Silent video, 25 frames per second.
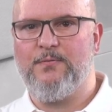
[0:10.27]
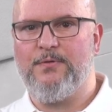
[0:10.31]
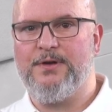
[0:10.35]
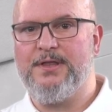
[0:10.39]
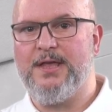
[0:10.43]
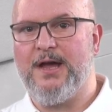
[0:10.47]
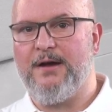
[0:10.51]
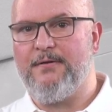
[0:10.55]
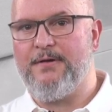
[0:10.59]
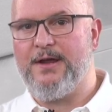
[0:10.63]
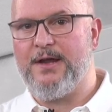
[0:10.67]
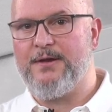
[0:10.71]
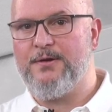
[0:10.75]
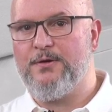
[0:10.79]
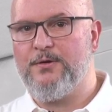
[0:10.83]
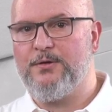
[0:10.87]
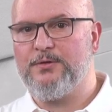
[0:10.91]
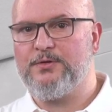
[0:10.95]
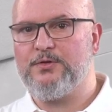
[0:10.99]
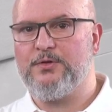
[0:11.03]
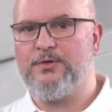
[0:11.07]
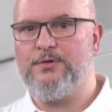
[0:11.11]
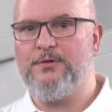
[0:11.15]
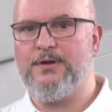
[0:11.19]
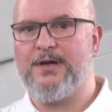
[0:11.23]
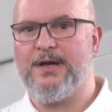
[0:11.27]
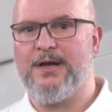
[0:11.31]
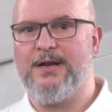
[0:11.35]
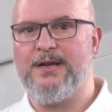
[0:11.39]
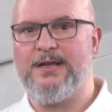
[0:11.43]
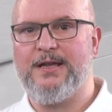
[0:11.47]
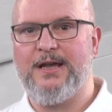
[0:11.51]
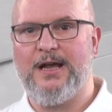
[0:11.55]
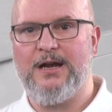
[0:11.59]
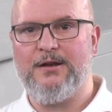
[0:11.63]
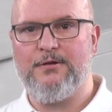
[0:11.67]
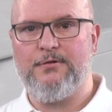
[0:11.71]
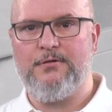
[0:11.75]
with Area Note, you can
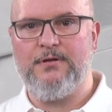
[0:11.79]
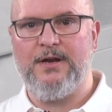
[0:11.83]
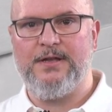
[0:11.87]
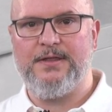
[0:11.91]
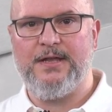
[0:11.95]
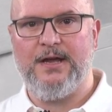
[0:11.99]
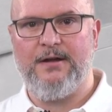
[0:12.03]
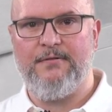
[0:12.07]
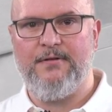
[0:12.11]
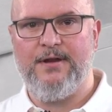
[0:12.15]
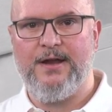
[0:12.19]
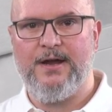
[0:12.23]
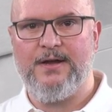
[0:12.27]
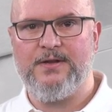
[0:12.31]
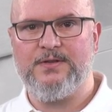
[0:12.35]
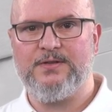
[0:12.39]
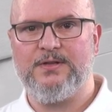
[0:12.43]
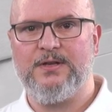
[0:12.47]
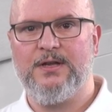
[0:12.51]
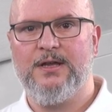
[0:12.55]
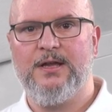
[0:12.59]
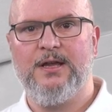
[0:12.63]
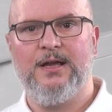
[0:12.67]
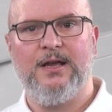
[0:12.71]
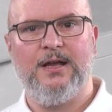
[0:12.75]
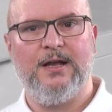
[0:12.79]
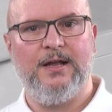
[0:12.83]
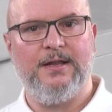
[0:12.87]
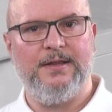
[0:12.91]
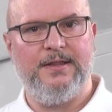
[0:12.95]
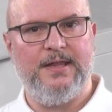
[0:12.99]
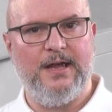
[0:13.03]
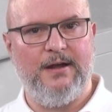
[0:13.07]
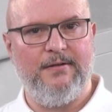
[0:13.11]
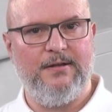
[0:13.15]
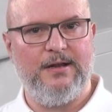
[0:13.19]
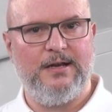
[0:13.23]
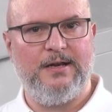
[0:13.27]
calculate areas
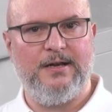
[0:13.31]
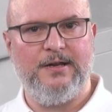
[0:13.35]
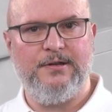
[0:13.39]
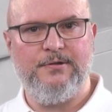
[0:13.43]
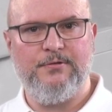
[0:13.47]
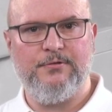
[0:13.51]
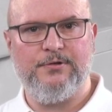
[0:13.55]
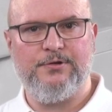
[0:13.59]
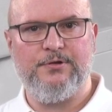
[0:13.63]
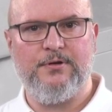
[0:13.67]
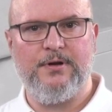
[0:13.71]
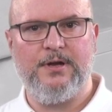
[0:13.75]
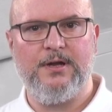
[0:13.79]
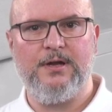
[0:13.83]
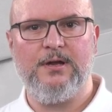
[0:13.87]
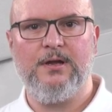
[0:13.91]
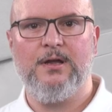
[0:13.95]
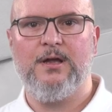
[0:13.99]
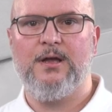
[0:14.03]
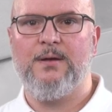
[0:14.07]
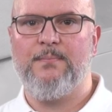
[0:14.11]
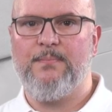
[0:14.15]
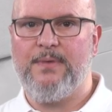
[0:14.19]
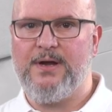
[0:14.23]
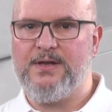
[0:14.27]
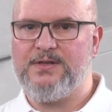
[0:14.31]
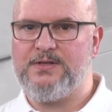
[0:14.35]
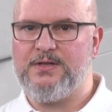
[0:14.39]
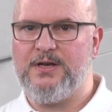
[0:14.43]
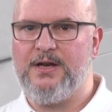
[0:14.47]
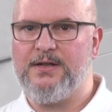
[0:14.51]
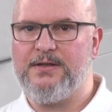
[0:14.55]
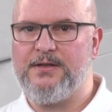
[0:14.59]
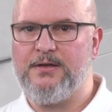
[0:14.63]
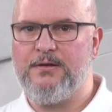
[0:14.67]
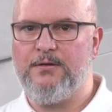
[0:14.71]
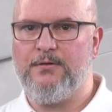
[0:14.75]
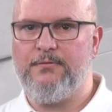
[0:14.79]
directly in your drawing by
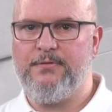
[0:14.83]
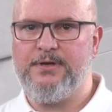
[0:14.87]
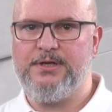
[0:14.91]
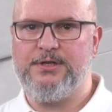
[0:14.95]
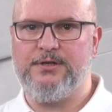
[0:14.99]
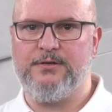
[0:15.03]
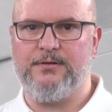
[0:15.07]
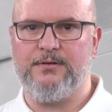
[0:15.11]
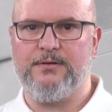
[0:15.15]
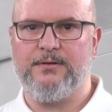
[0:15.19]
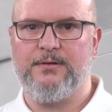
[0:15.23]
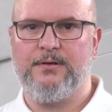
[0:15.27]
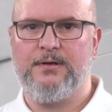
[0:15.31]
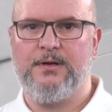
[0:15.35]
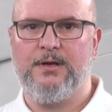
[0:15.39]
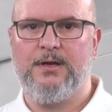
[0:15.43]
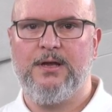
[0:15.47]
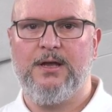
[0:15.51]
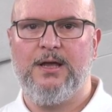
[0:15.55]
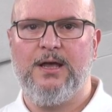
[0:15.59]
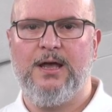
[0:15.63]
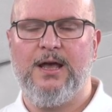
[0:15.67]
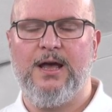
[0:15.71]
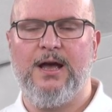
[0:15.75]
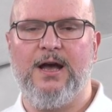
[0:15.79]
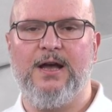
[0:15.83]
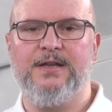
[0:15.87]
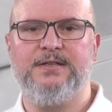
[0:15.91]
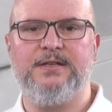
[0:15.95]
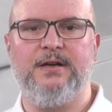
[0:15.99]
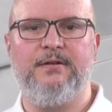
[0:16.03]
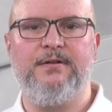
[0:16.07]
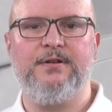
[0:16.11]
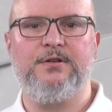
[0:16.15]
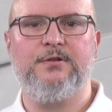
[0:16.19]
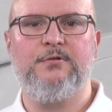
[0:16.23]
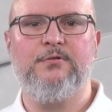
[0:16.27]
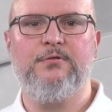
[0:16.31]
selecting a region. As
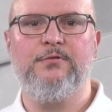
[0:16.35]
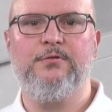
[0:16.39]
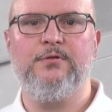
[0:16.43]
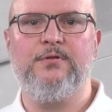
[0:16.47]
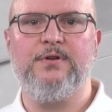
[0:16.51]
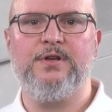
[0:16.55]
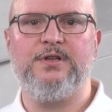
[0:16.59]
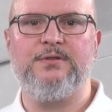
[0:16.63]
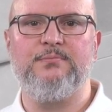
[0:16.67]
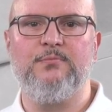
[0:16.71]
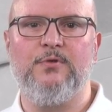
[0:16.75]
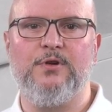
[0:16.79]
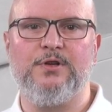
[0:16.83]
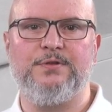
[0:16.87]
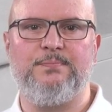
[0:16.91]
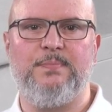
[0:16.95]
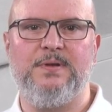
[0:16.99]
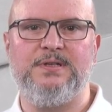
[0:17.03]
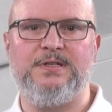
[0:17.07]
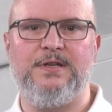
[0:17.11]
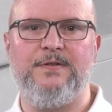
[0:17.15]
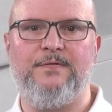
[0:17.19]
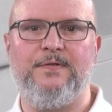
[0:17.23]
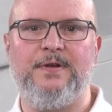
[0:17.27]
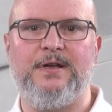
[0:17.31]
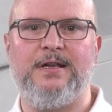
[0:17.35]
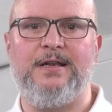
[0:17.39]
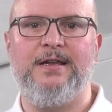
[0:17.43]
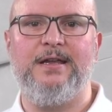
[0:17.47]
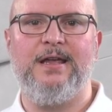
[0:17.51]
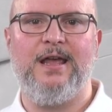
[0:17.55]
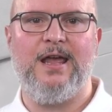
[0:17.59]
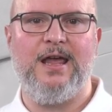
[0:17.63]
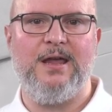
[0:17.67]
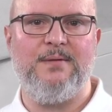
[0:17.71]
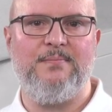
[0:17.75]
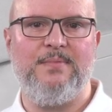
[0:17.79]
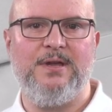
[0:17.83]
ARES Kudo is more
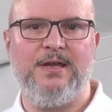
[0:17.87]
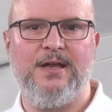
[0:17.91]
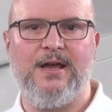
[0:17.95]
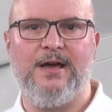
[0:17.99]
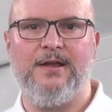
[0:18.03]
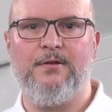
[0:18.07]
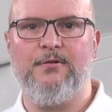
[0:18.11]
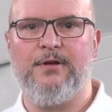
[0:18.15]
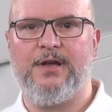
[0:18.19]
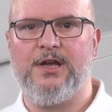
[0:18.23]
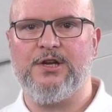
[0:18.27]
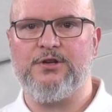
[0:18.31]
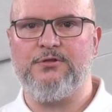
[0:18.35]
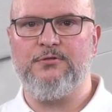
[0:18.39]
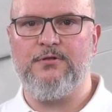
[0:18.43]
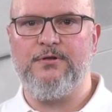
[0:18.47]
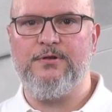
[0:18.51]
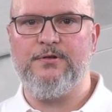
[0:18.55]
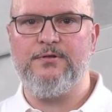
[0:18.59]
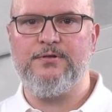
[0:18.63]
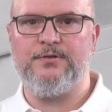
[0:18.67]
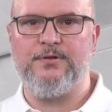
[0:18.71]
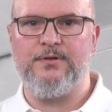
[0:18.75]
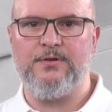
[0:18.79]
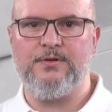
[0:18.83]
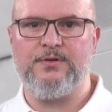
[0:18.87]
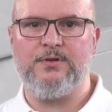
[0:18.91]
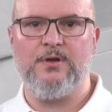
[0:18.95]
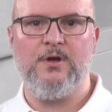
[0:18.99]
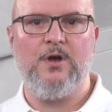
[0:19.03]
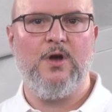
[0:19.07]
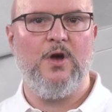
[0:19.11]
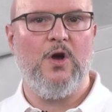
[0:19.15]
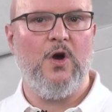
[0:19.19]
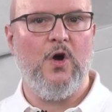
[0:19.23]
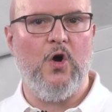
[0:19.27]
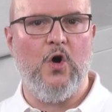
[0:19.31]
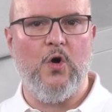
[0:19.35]
specifically aiming at occasional users
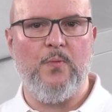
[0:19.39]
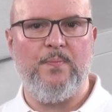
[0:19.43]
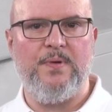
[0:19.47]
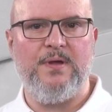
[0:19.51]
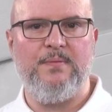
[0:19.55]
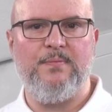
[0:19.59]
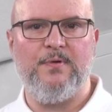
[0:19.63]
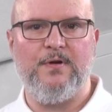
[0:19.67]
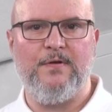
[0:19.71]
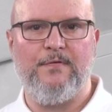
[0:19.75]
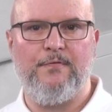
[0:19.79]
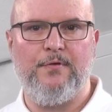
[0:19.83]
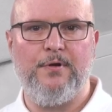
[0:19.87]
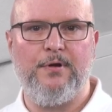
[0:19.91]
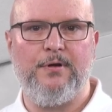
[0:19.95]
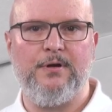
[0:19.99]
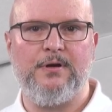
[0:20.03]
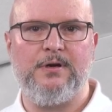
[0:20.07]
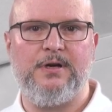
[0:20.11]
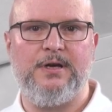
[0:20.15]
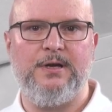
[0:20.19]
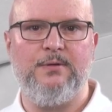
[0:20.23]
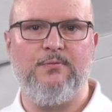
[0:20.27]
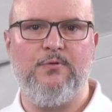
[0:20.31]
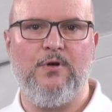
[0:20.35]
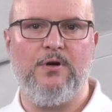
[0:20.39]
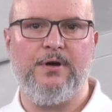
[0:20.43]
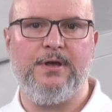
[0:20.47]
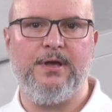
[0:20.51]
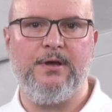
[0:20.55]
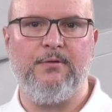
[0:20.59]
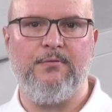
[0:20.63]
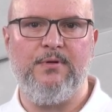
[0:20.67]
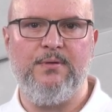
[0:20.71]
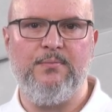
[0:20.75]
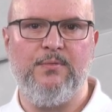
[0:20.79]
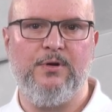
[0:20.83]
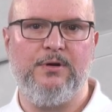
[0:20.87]
or people frequently
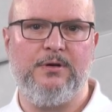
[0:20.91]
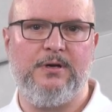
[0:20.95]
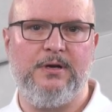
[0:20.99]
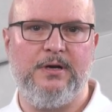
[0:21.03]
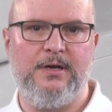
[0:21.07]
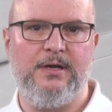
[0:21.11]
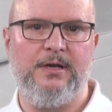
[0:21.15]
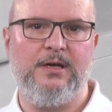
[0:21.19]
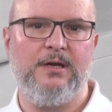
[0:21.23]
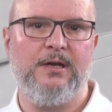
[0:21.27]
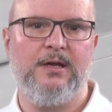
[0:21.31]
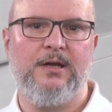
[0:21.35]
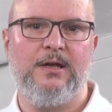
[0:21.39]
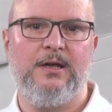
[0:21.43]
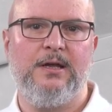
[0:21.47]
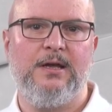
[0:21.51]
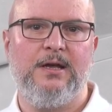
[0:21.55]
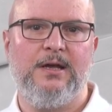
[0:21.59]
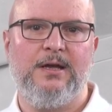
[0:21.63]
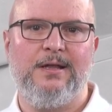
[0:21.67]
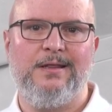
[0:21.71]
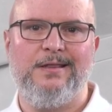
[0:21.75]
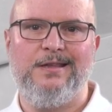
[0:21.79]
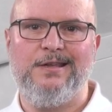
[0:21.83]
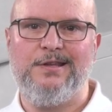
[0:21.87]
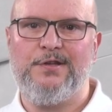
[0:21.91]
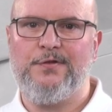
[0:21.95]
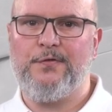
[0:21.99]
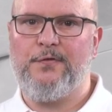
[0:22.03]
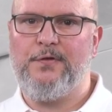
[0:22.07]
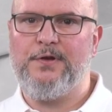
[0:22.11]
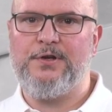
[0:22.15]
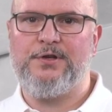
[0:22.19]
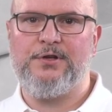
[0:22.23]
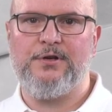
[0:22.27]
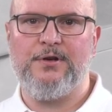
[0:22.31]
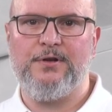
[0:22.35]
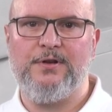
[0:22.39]
working remotely, this
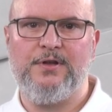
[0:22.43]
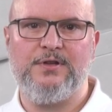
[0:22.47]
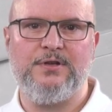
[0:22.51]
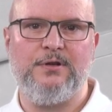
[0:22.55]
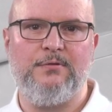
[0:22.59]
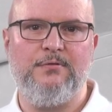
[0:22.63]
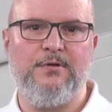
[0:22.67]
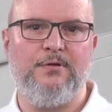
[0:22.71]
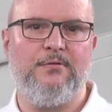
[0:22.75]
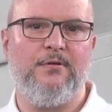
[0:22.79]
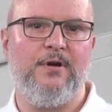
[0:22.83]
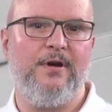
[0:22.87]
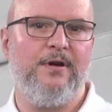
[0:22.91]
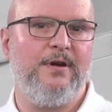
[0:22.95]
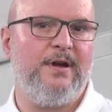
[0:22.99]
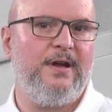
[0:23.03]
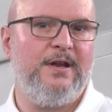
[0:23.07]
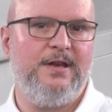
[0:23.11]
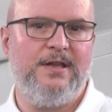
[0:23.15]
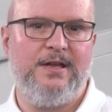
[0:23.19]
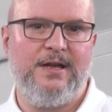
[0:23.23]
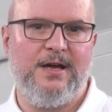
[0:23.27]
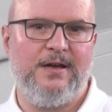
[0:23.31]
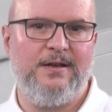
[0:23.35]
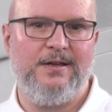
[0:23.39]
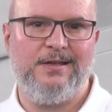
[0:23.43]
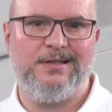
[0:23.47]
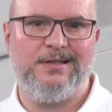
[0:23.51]
feature doesn't require any CAD